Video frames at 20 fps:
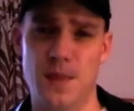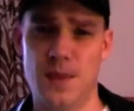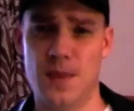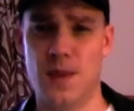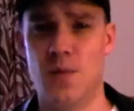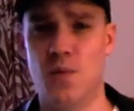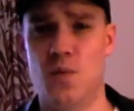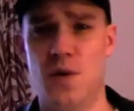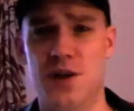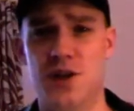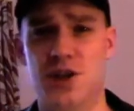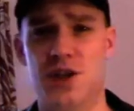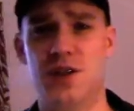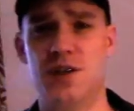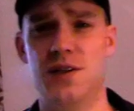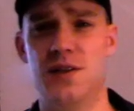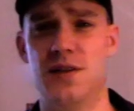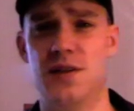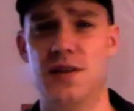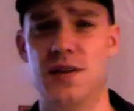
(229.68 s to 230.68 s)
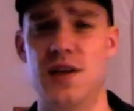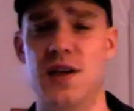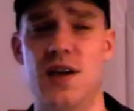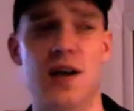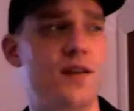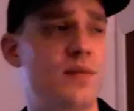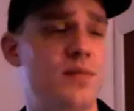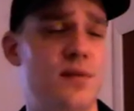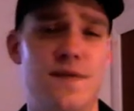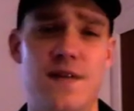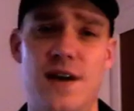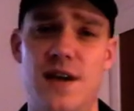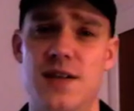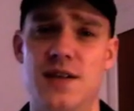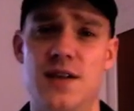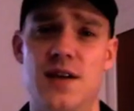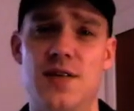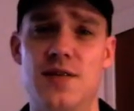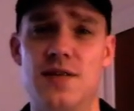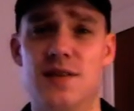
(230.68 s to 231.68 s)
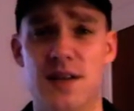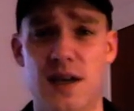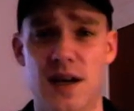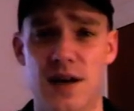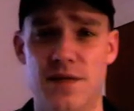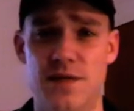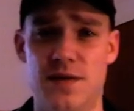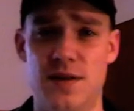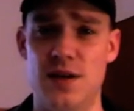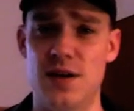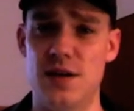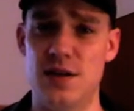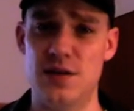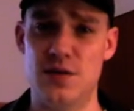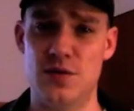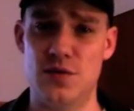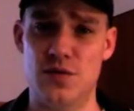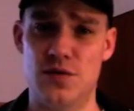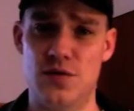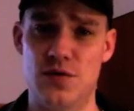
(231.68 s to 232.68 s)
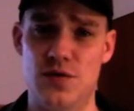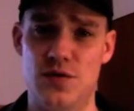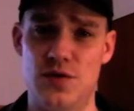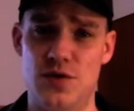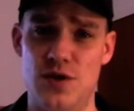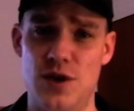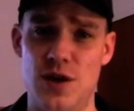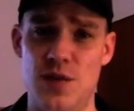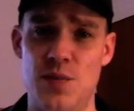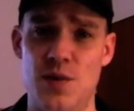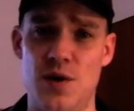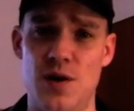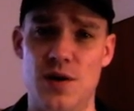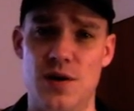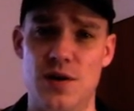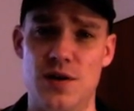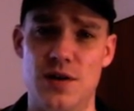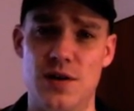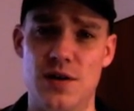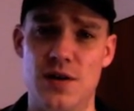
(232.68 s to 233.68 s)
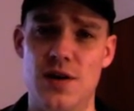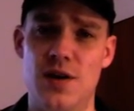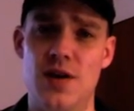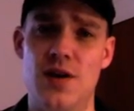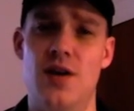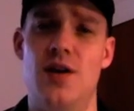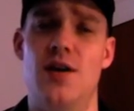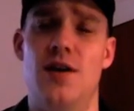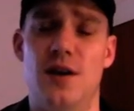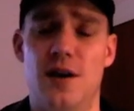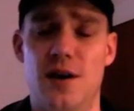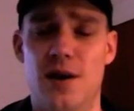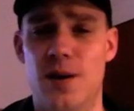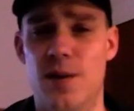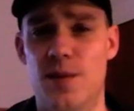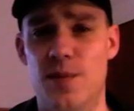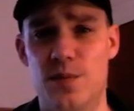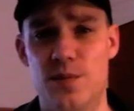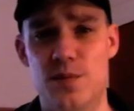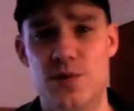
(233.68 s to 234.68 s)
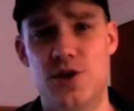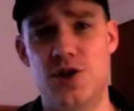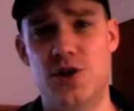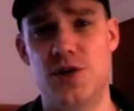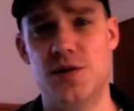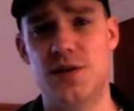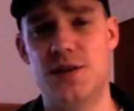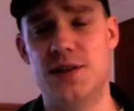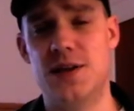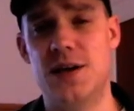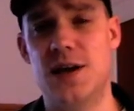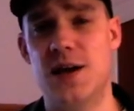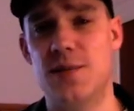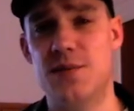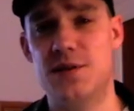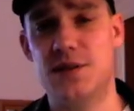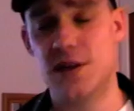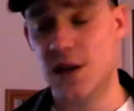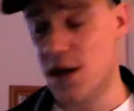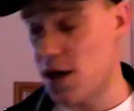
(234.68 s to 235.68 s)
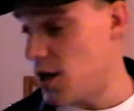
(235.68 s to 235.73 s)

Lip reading: which the other Perfectos have the sort of trademark Schott snaps.